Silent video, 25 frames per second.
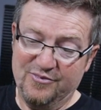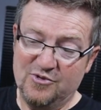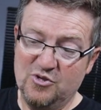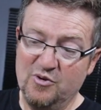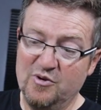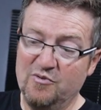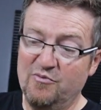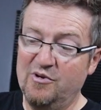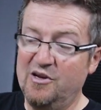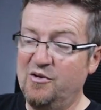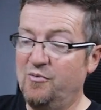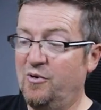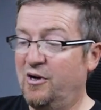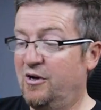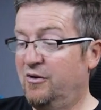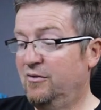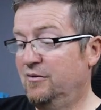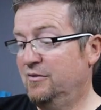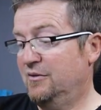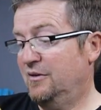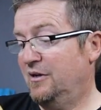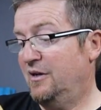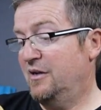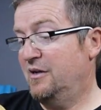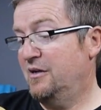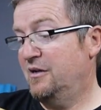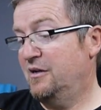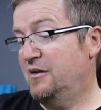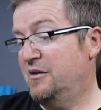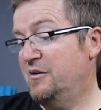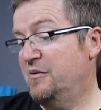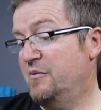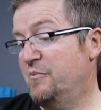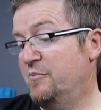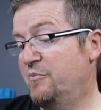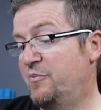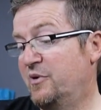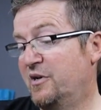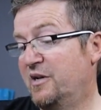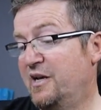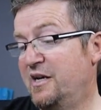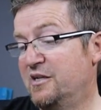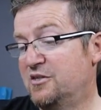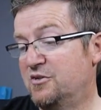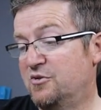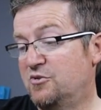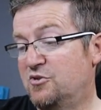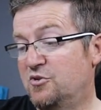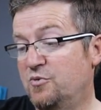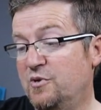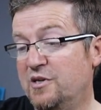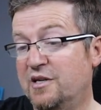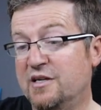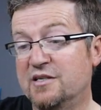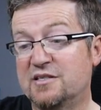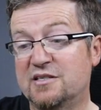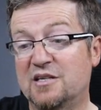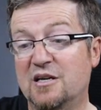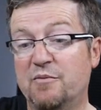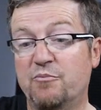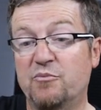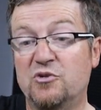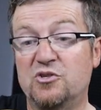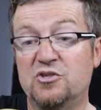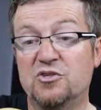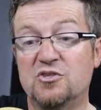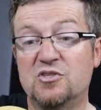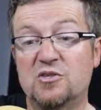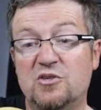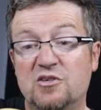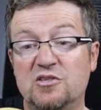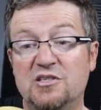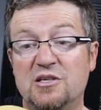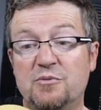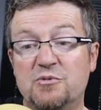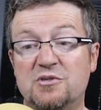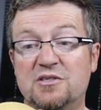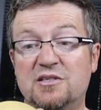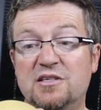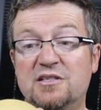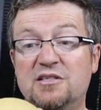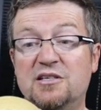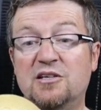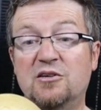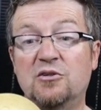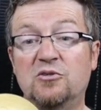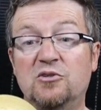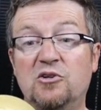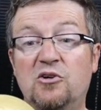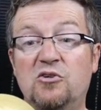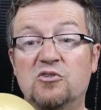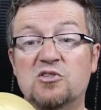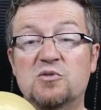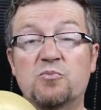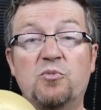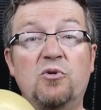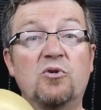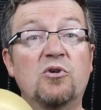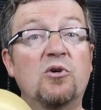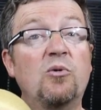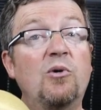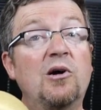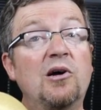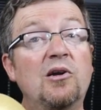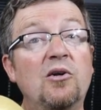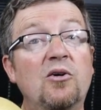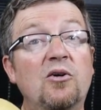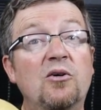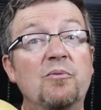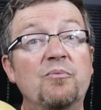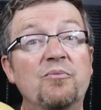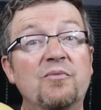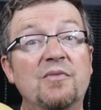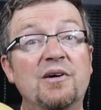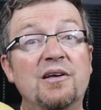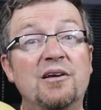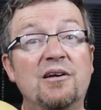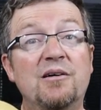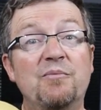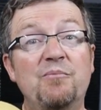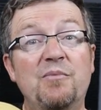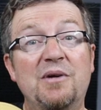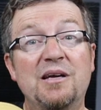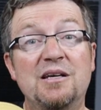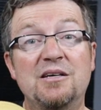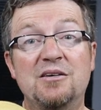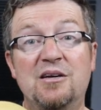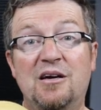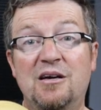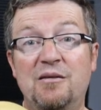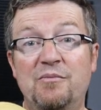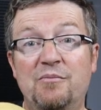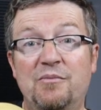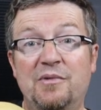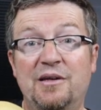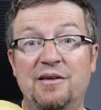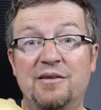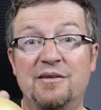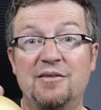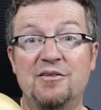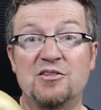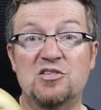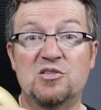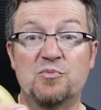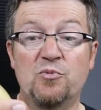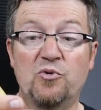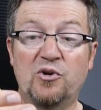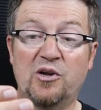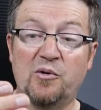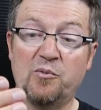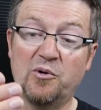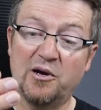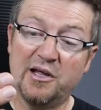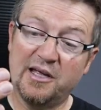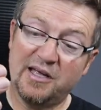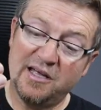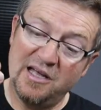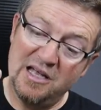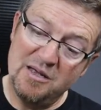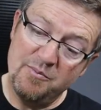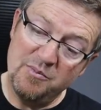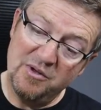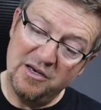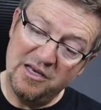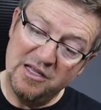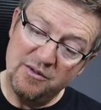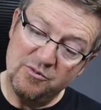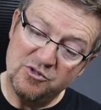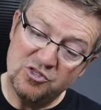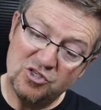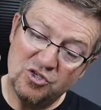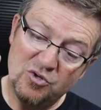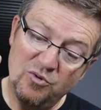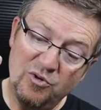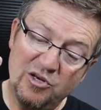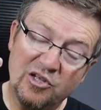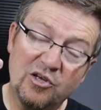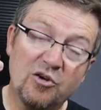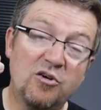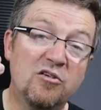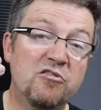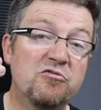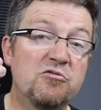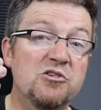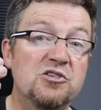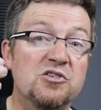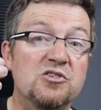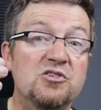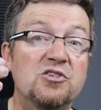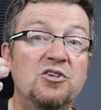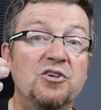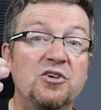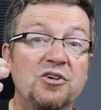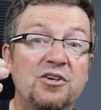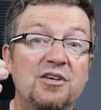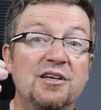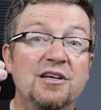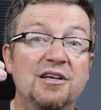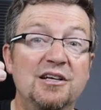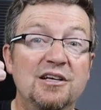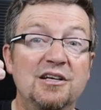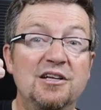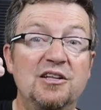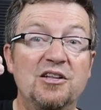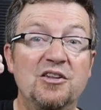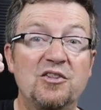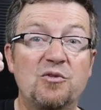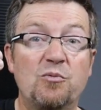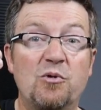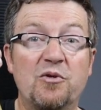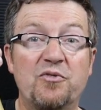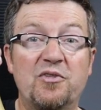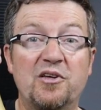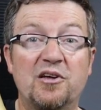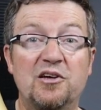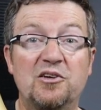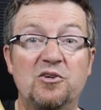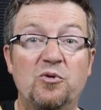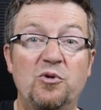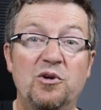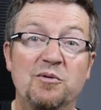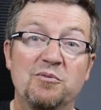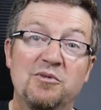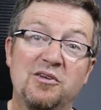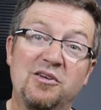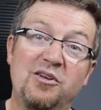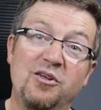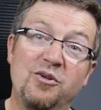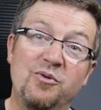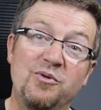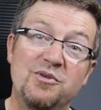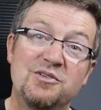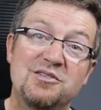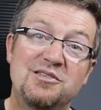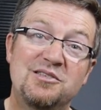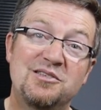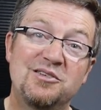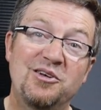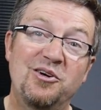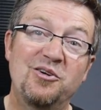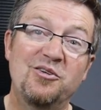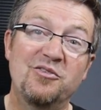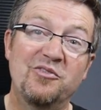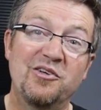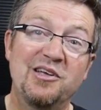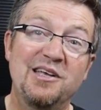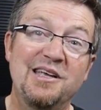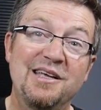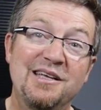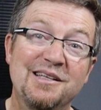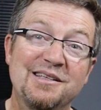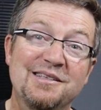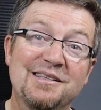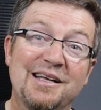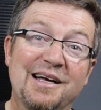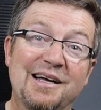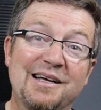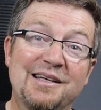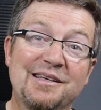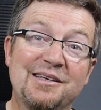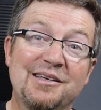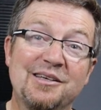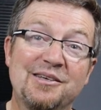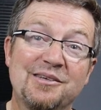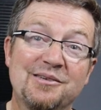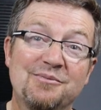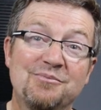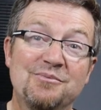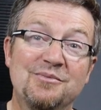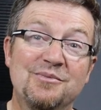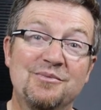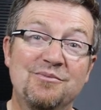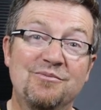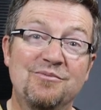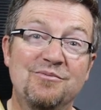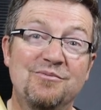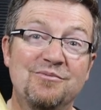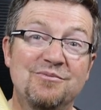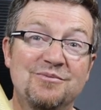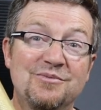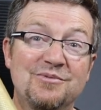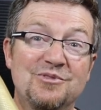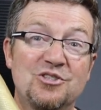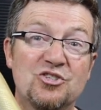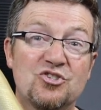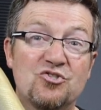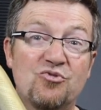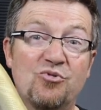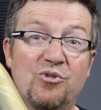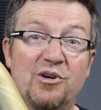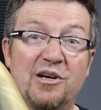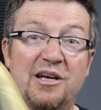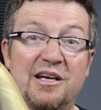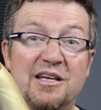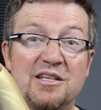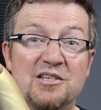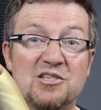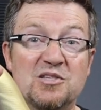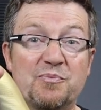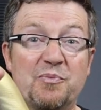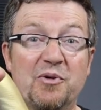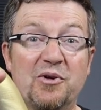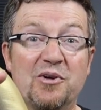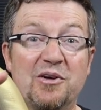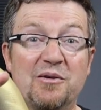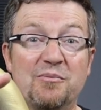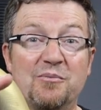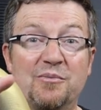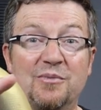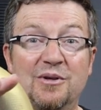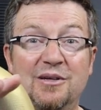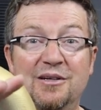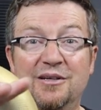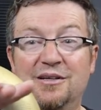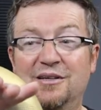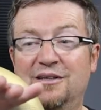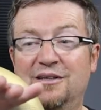doing really well. But I had to twig his temperatures because he was sitting on the hot spot quite a lot, and this morning when I came in he was cooling off, which is good. The one thing I don't want him to do is to overheat and destroy any sperm